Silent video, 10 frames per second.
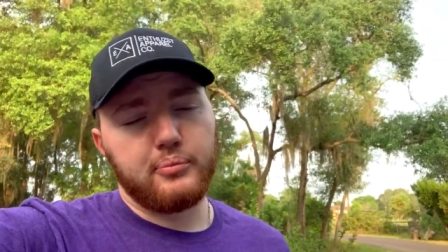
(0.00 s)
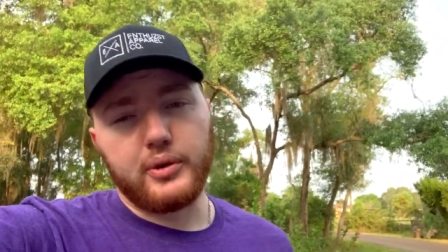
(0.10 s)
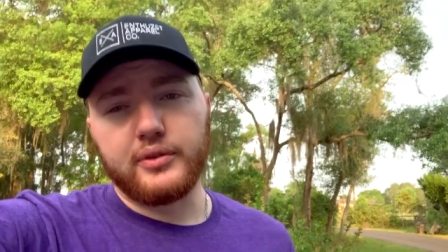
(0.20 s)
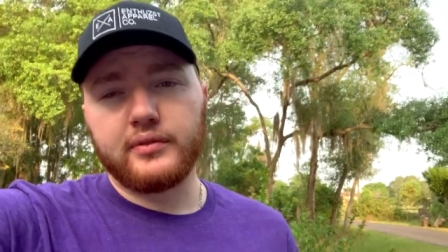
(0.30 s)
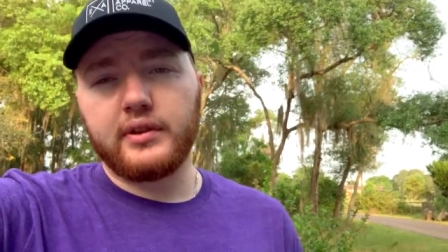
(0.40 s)

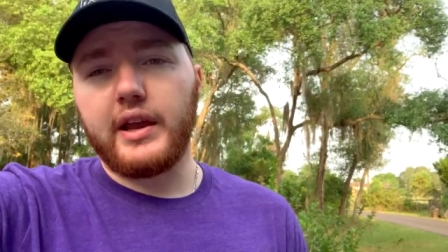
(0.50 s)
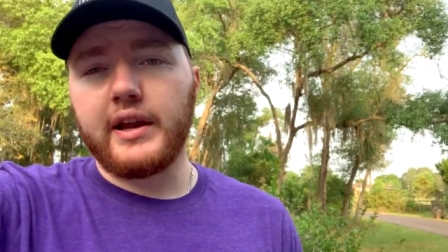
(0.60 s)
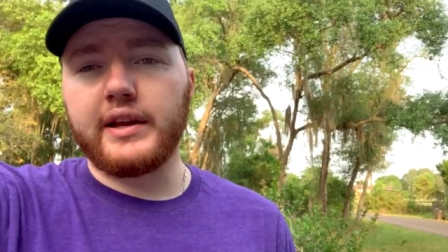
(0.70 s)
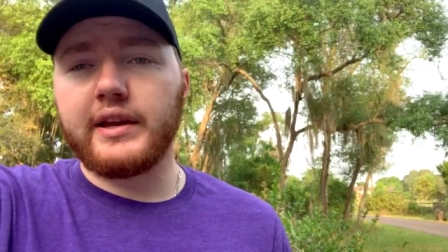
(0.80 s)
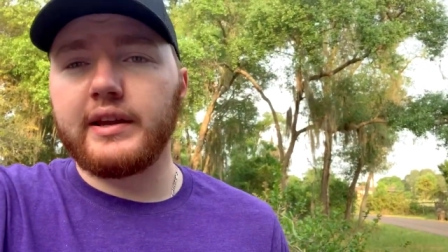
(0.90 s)
But
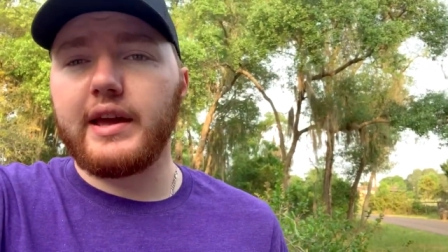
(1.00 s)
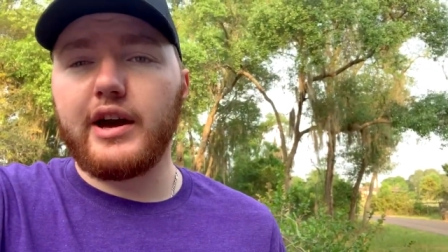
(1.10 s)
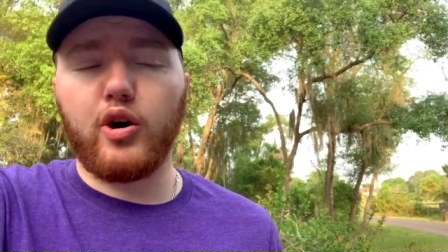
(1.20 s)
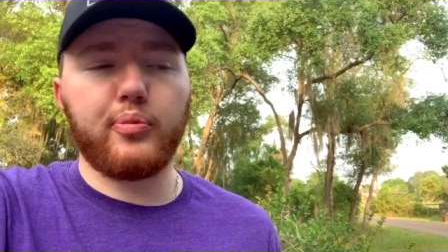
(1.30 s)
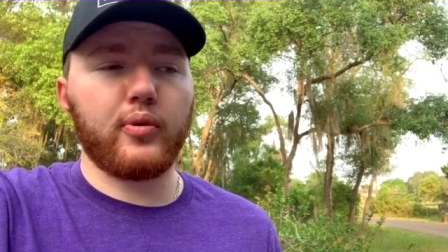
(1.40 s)
any
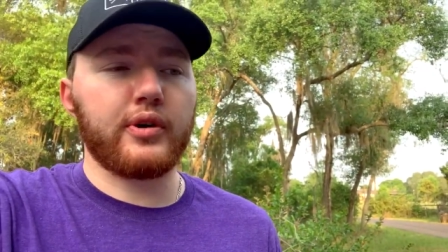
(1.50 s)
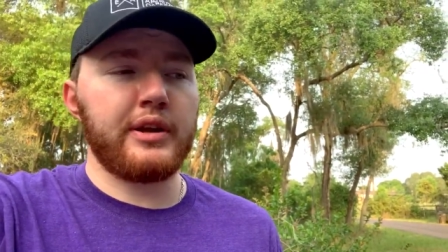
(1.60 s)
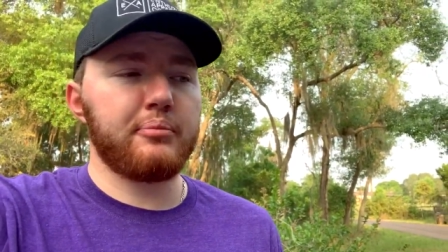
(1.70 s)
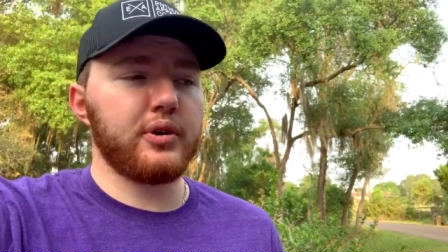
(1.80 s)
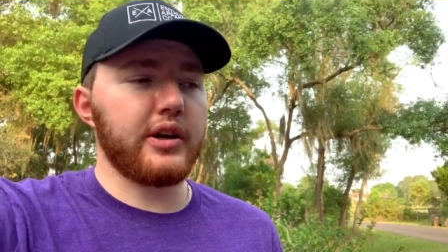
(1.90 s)
help or
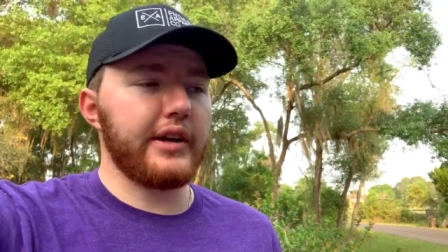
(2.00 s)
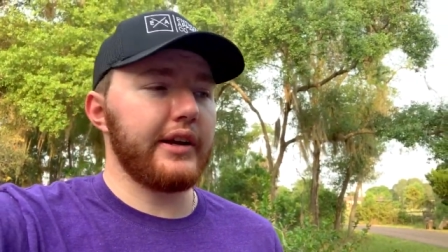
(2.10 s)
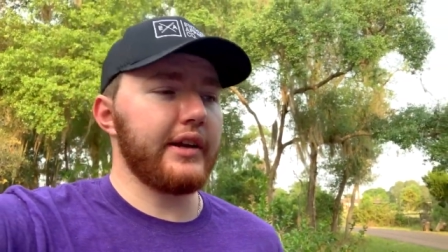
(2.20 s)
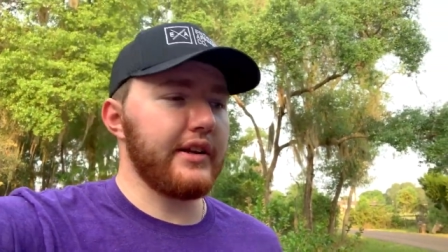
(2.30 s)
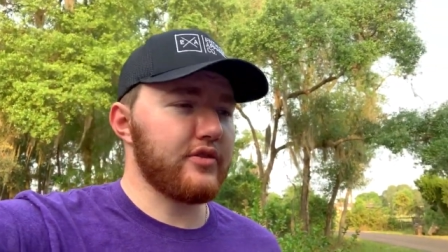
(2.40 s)
input I
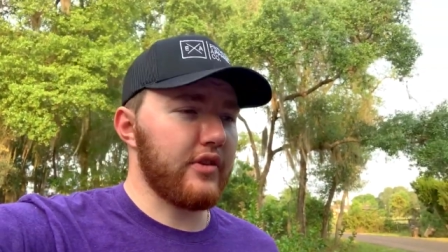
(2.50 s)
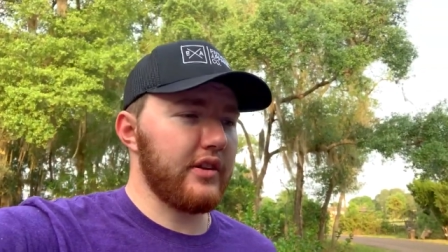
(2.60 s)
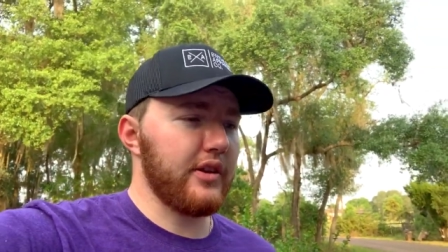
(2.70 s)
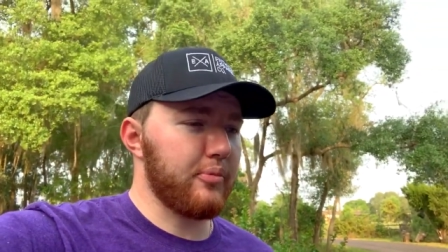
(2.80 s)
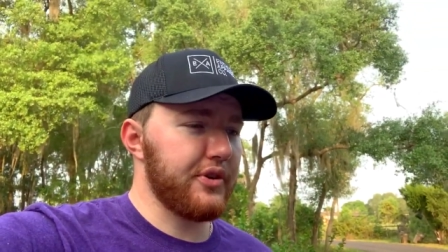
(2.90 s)
get is
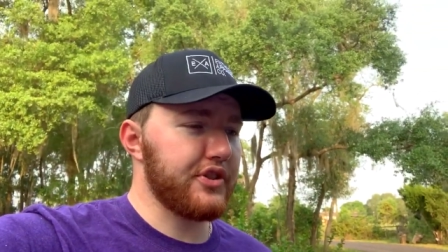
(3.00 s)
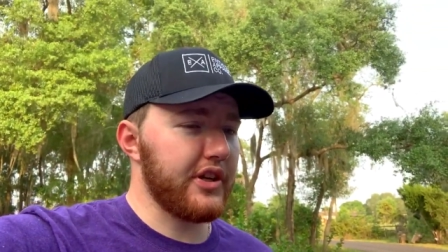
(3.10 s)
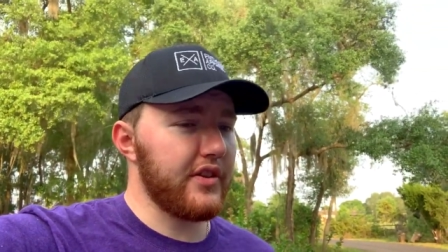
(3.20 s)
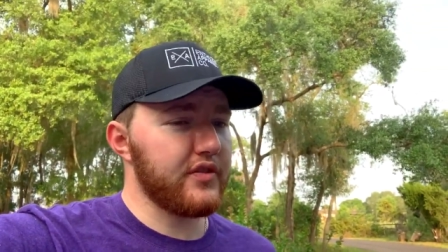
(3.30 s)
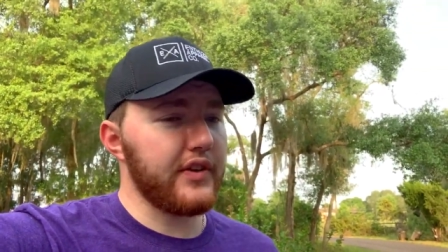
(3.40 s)
greatly
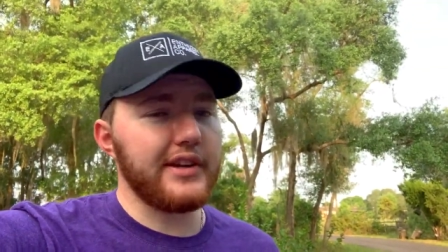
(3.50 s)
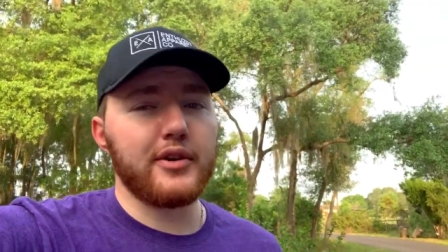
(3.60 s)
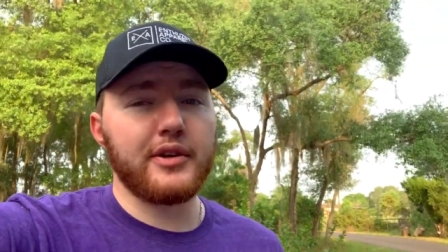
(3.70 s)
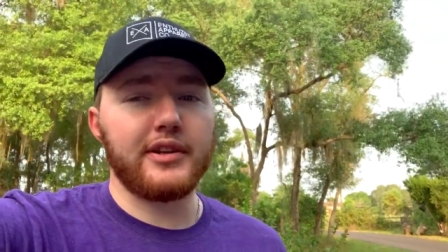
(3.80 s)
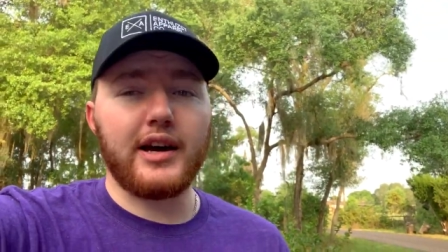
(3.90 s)
appreciated. This
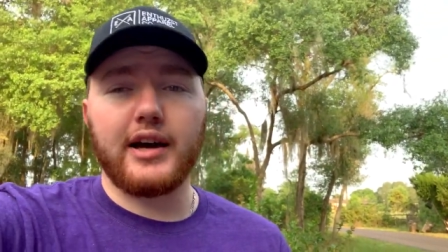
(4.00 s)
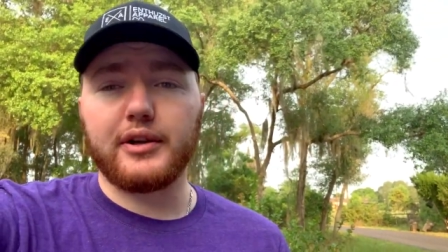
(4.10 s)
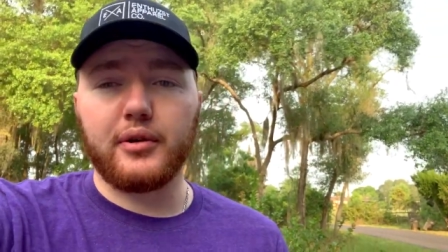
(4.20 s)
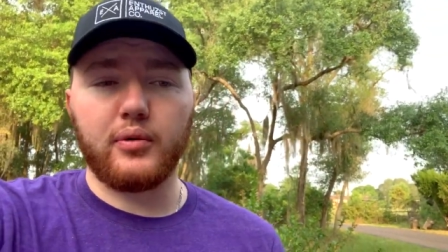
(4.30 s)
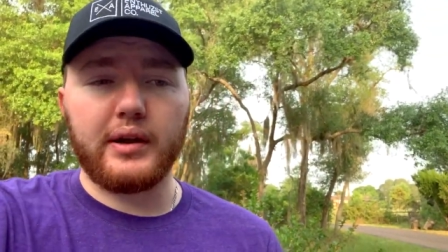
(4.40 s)
video did not
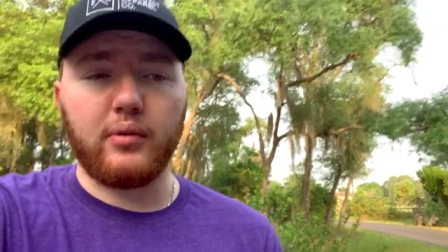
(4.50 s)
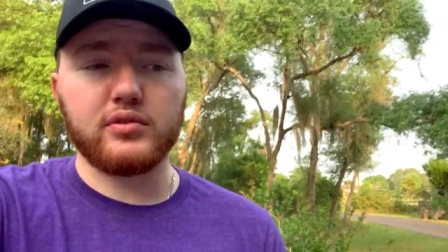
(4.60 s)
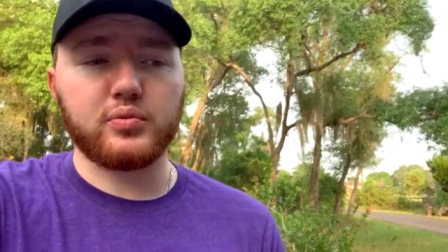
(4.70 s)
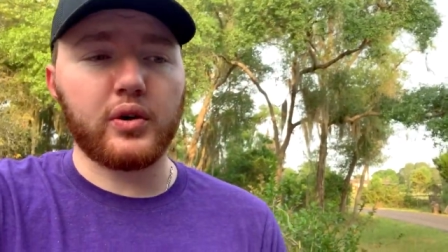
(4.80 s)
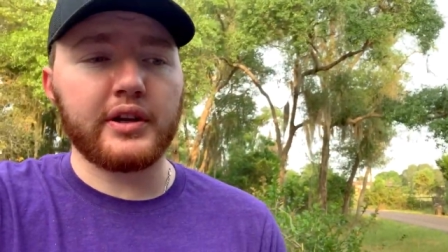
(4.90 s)
go the way I
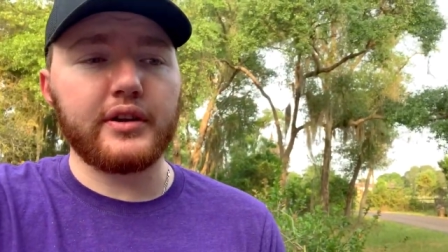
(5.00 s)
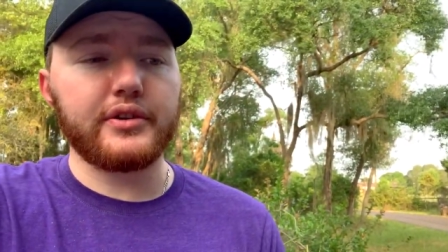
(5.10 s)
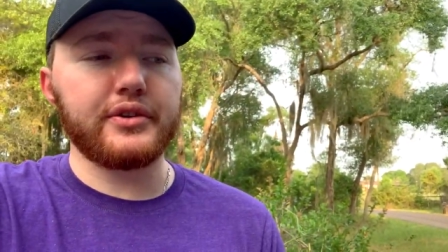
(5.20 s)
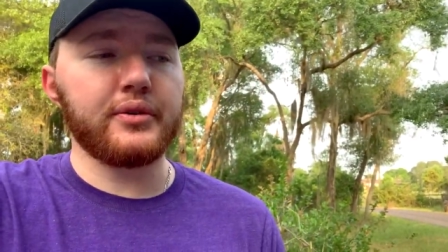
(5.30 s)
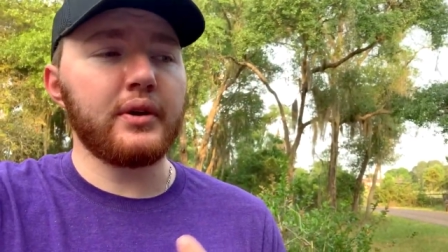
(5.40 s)
was wanting it
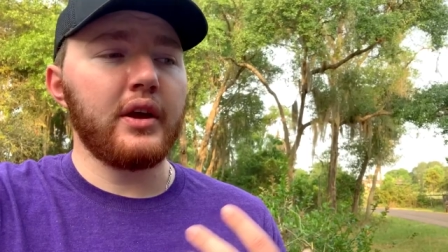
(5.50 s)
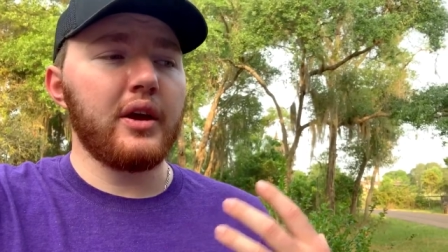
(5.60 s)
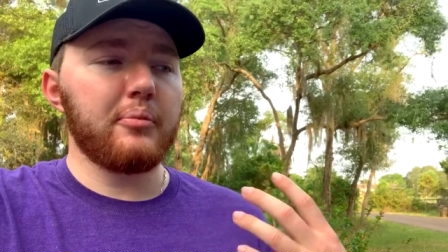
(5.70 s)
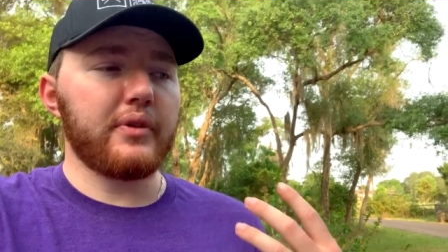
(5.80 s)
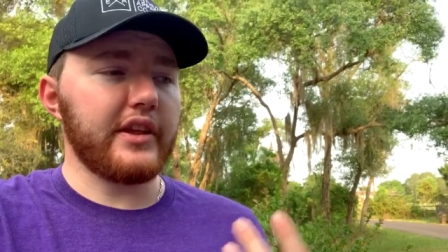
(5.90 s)
to,
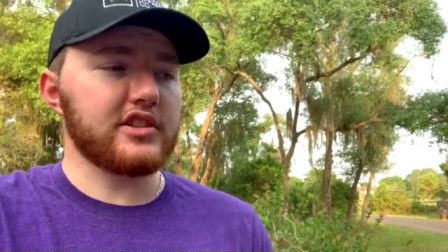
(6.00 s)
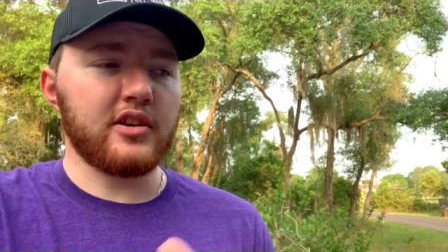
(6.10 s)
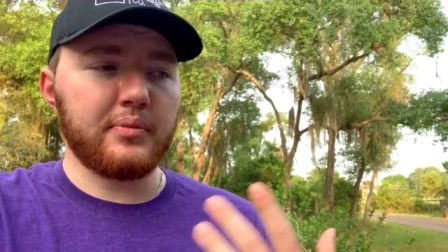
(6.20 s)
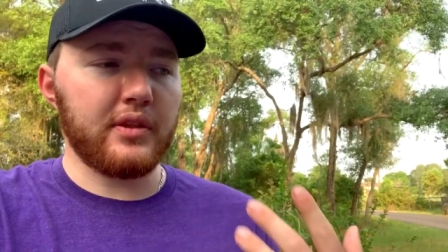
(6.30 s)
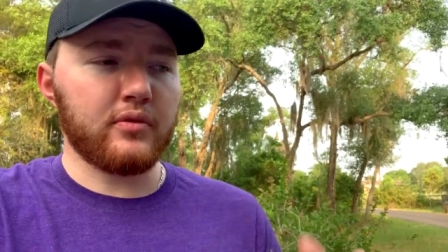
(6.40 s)
but that's
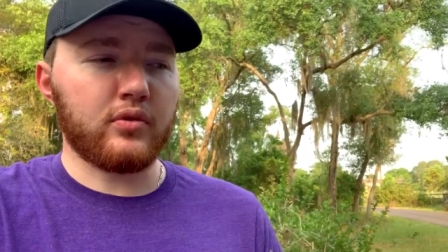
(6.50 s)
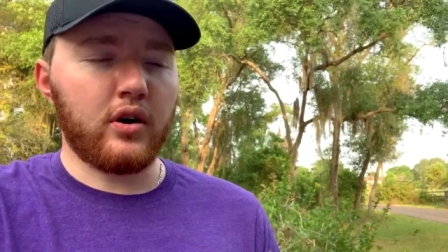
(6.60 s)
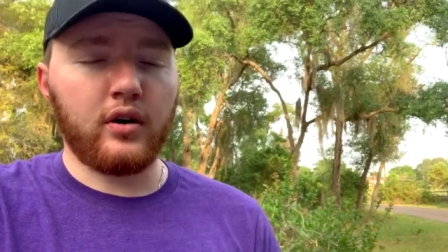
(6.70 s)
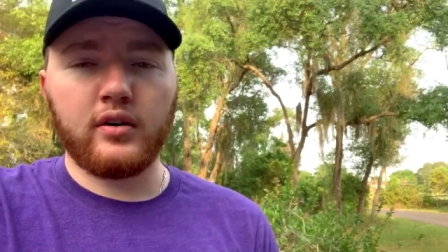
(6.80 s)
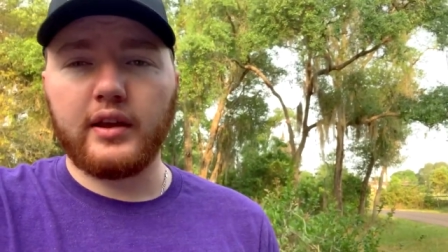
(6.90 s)
going to be the
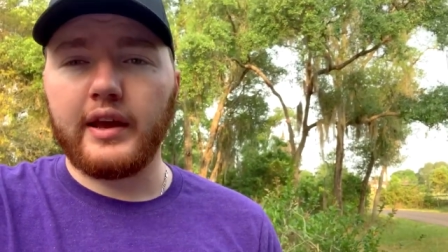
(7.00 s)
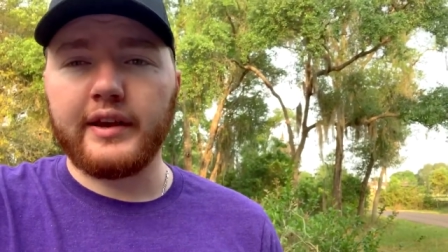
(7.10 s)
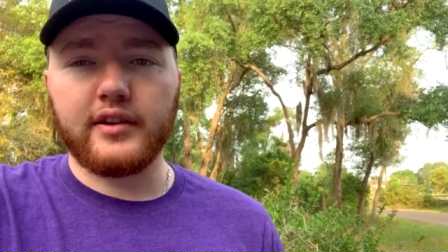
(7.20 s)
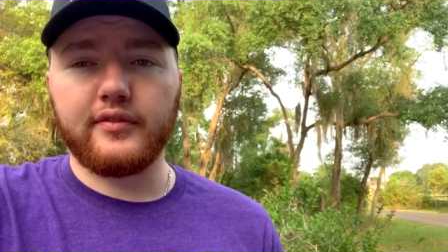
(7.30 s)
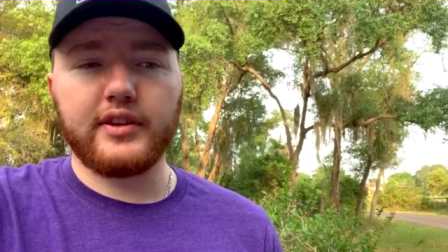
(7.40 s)
raw
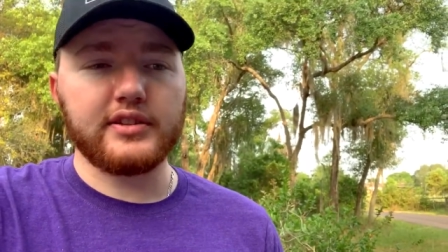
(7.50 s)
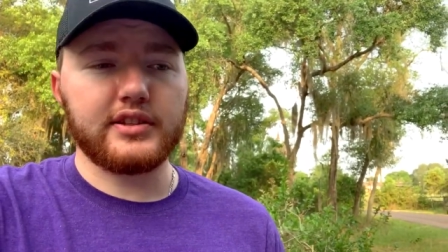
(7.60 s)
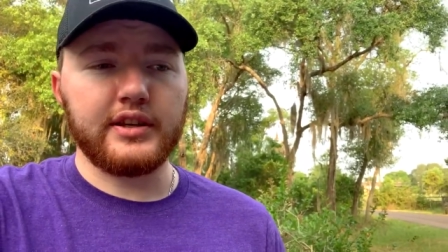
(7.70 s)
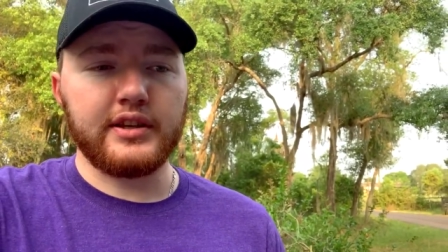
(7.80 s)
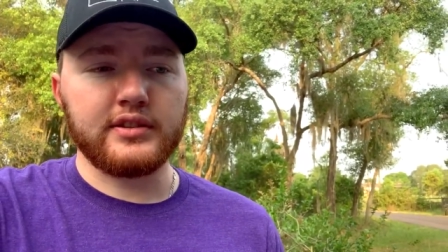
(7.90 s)
end of this.
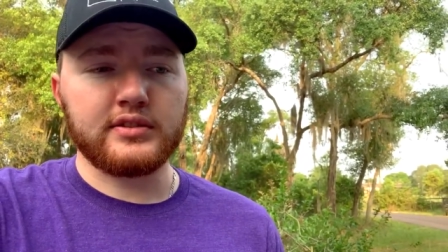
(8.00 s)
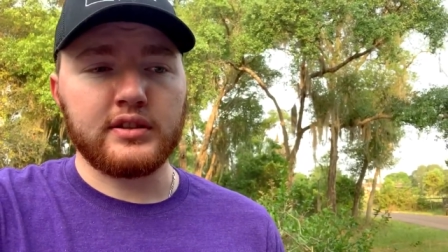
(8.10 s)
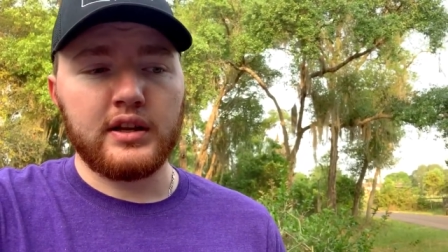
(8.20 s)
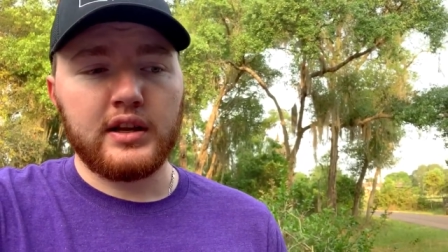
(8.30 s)
Is